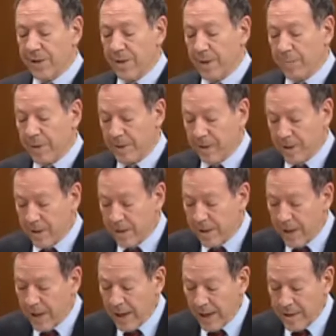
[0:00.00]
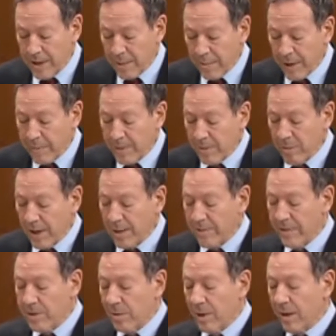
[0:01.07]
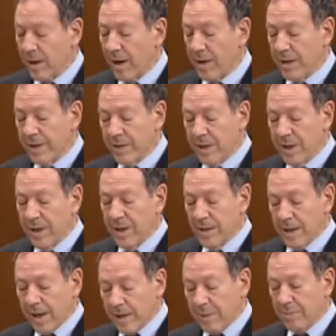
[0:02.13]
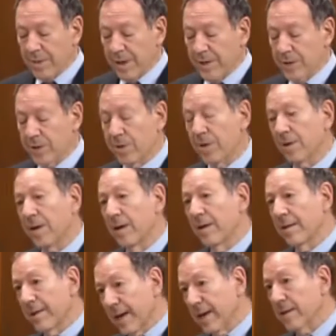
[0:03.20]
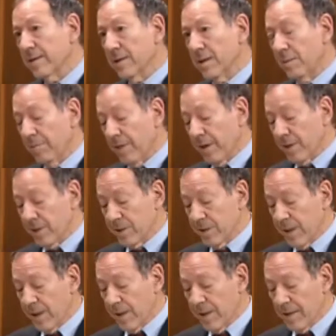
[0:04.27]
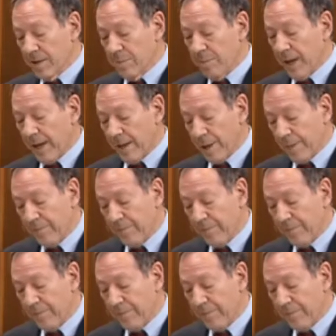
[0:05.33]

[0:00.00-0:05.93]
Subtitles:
here, particularly as they may be relevant to our colleagues in the other place during their deliberations in this matter.